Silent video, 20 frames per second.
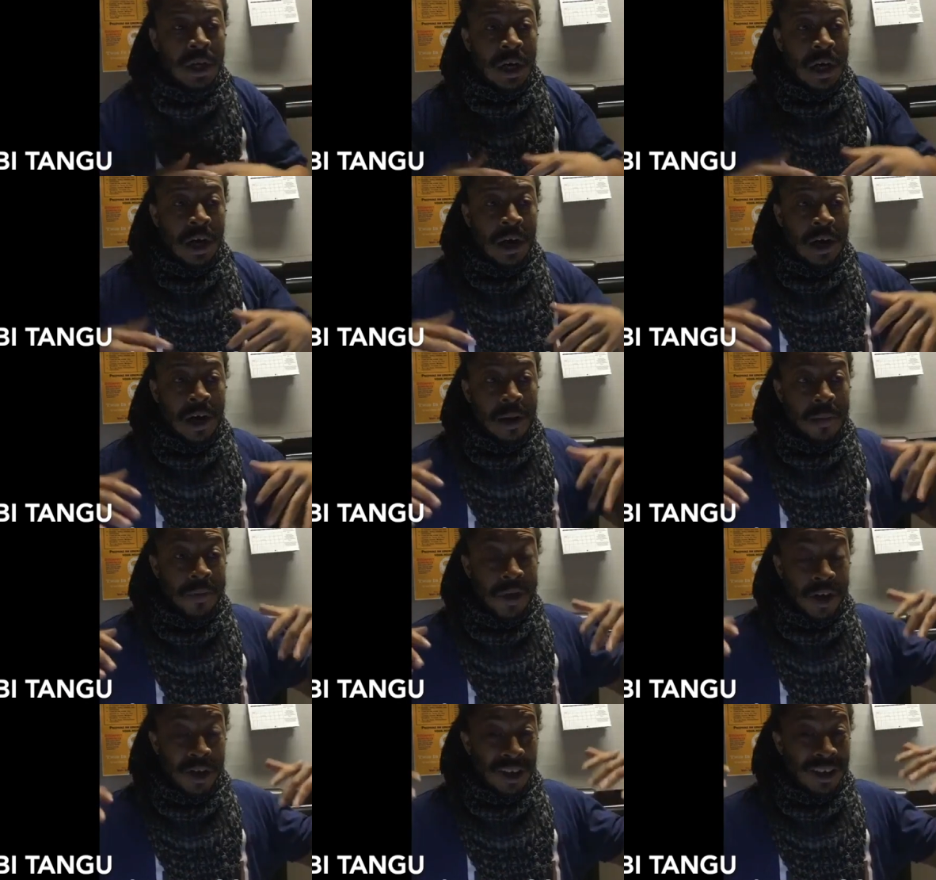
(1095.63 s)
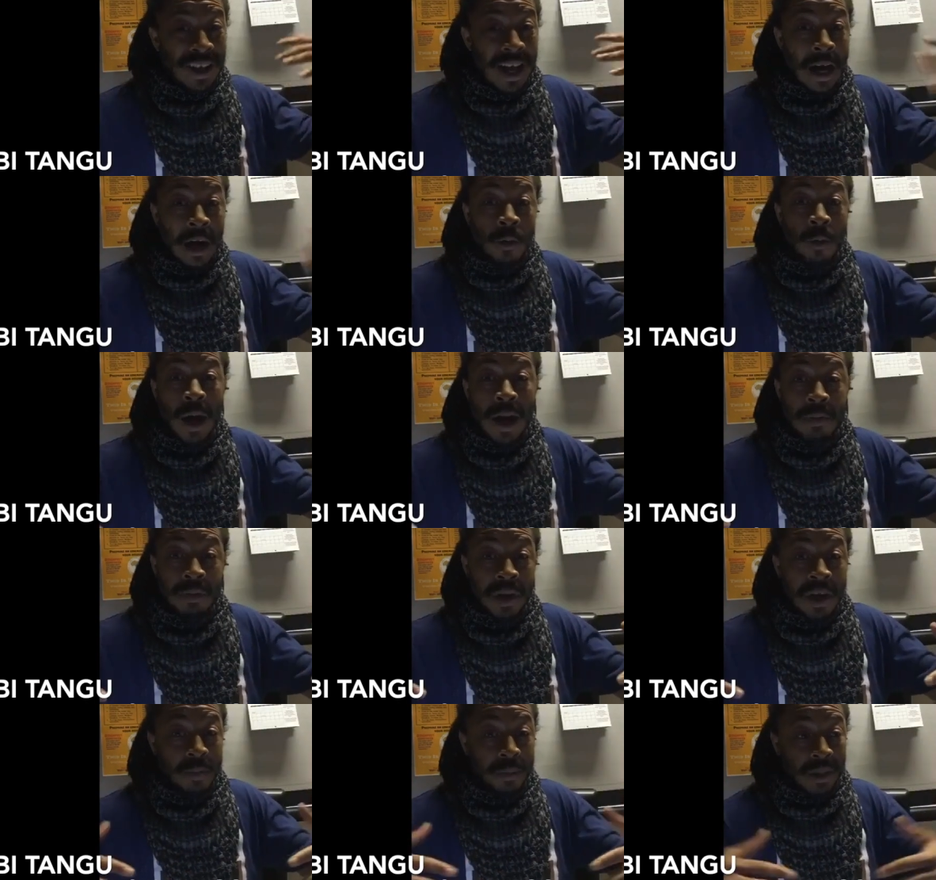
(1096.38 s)
There's a lot of
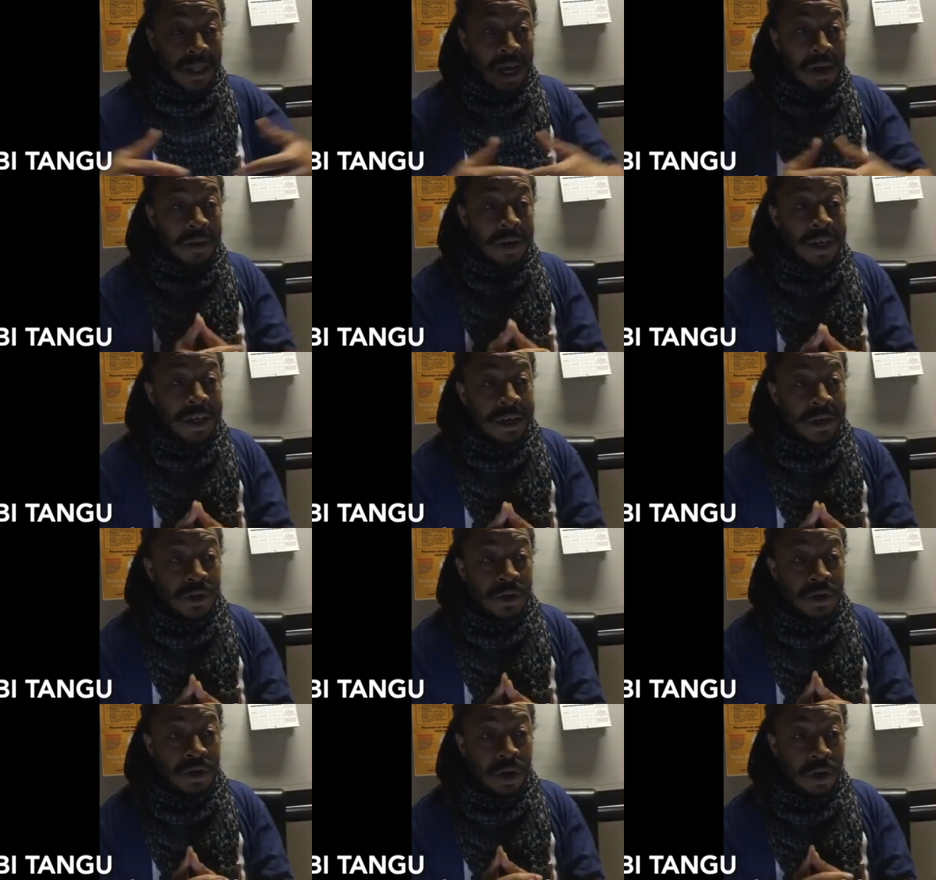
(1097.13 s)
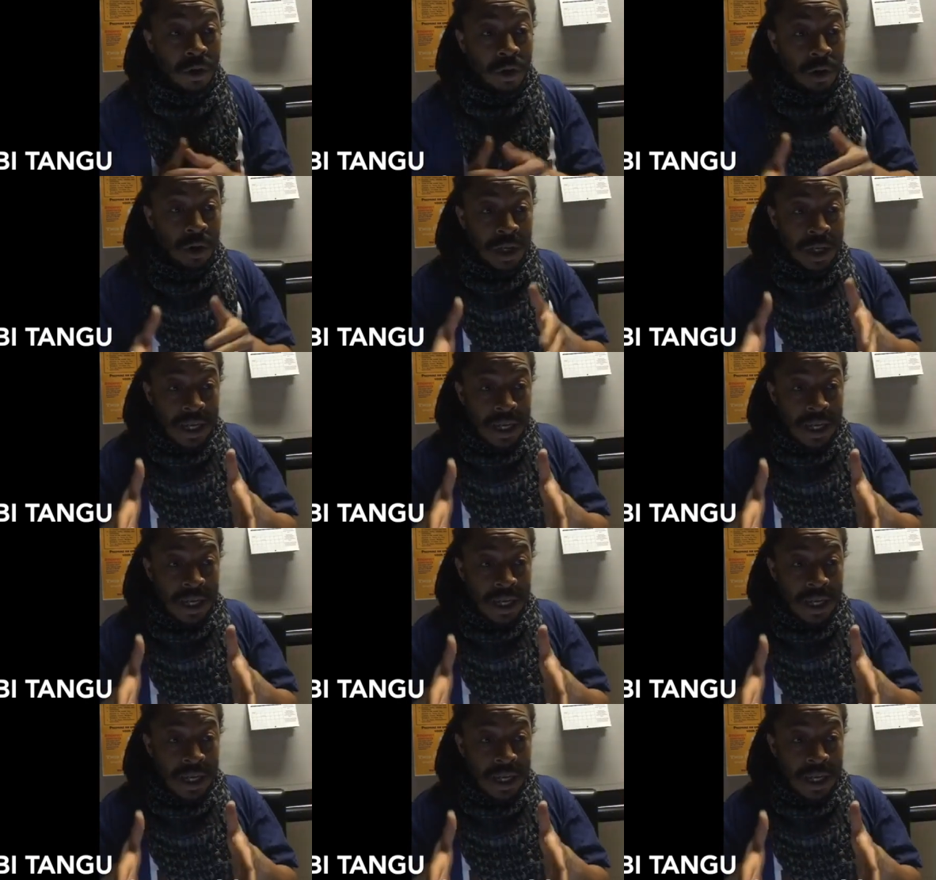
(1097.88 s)
white people out here. So